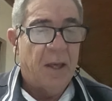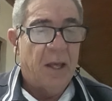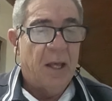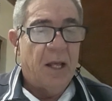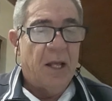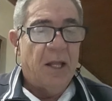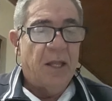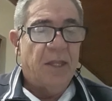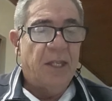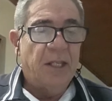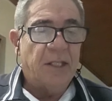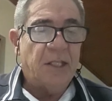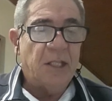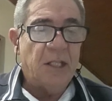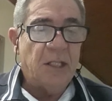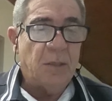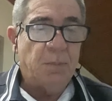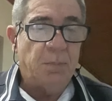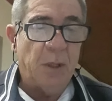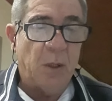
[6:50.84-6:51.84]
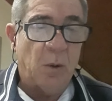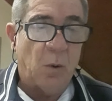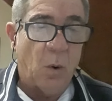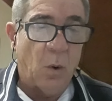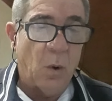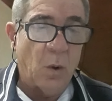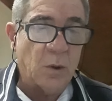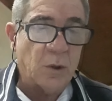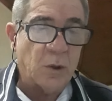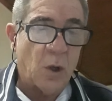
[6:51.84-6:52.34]
This is
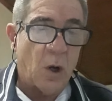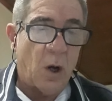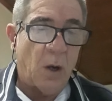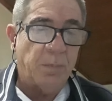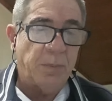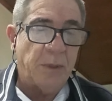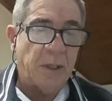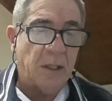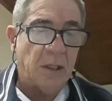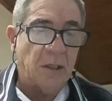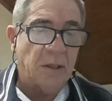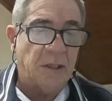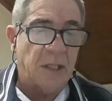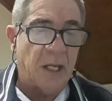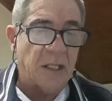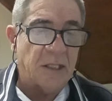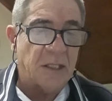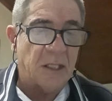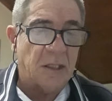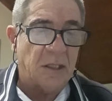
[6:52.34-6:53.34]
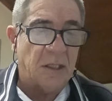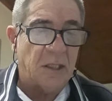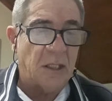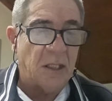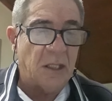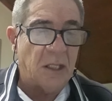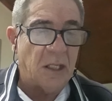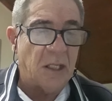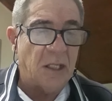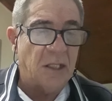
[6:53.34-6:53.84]
because optical density
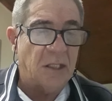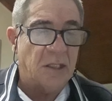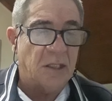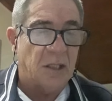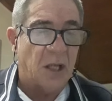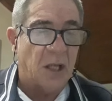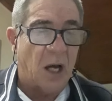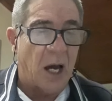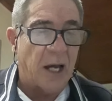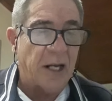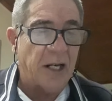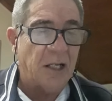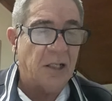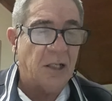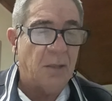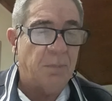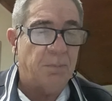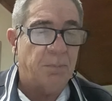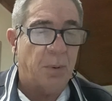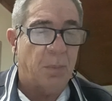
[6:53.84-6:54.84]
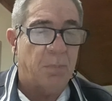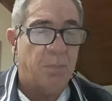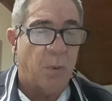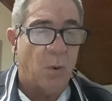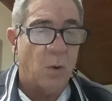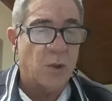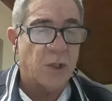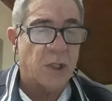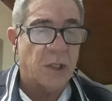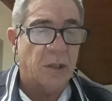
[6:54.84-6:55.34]
is directly
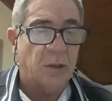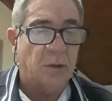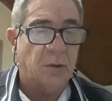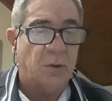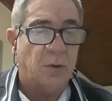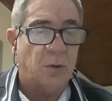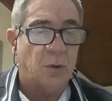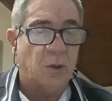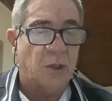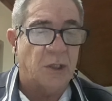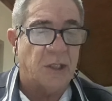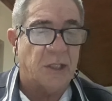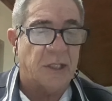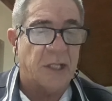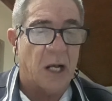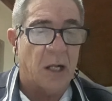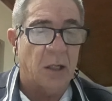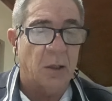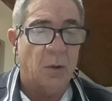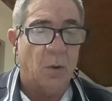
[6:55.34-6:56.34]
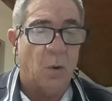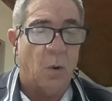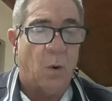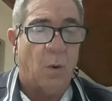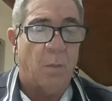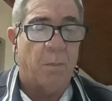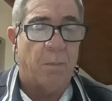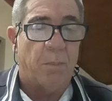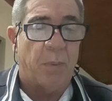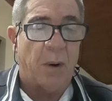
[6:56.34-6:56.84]
proportional to cell or
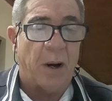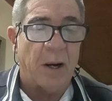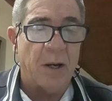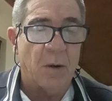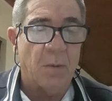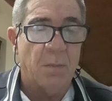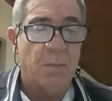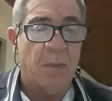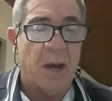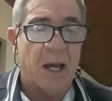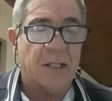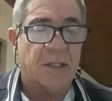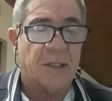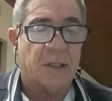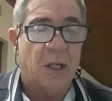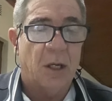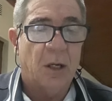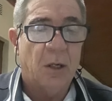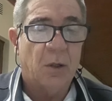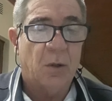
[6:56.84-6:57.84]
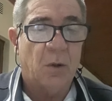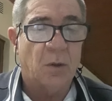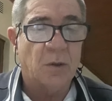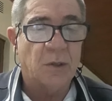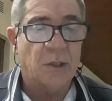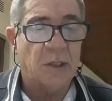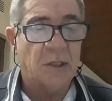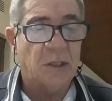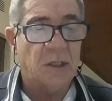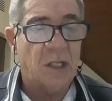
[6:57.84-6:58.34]
biomass
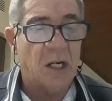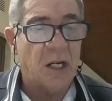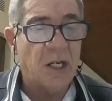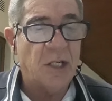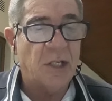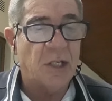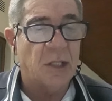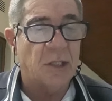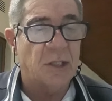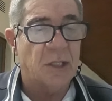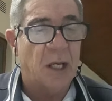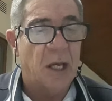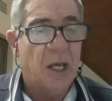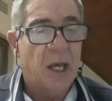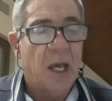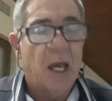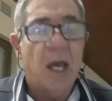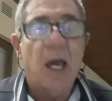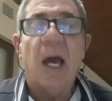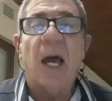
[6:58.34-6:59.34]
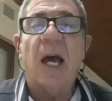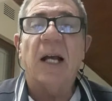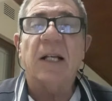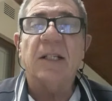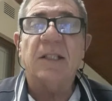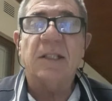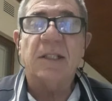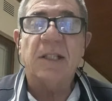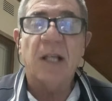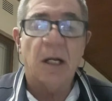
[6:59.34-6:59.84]
concentrations. As
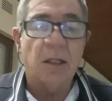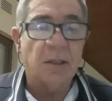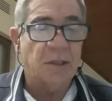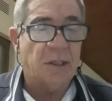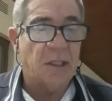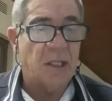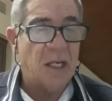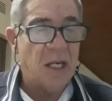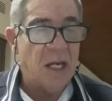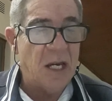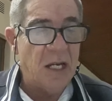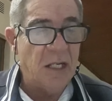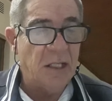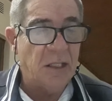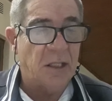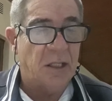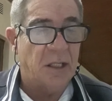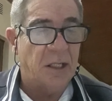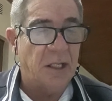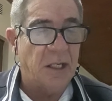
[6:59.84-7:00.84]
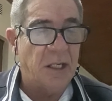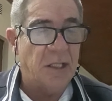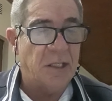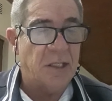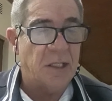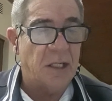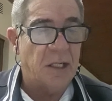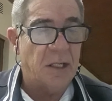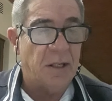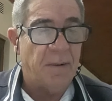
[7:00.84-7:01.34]
cells
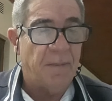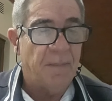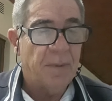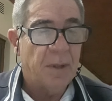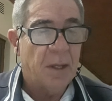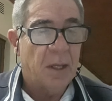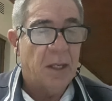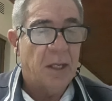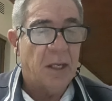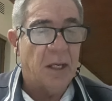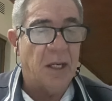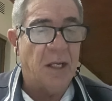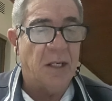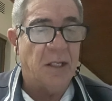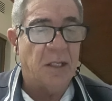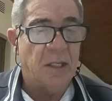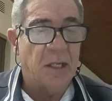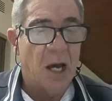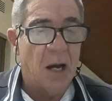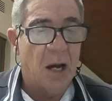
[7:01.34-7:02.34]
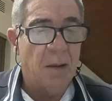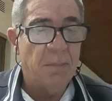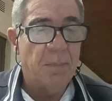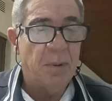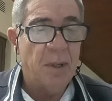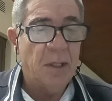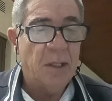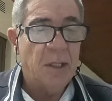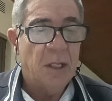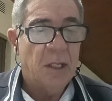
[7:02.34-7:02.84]
increasing in
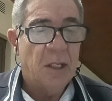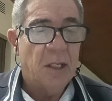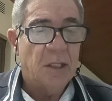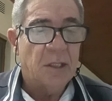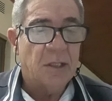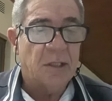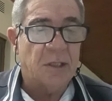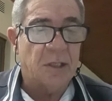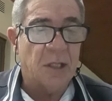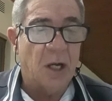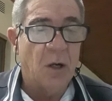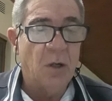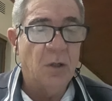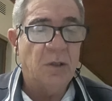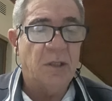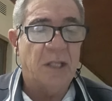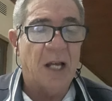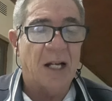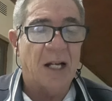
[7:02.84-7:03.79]
number, so does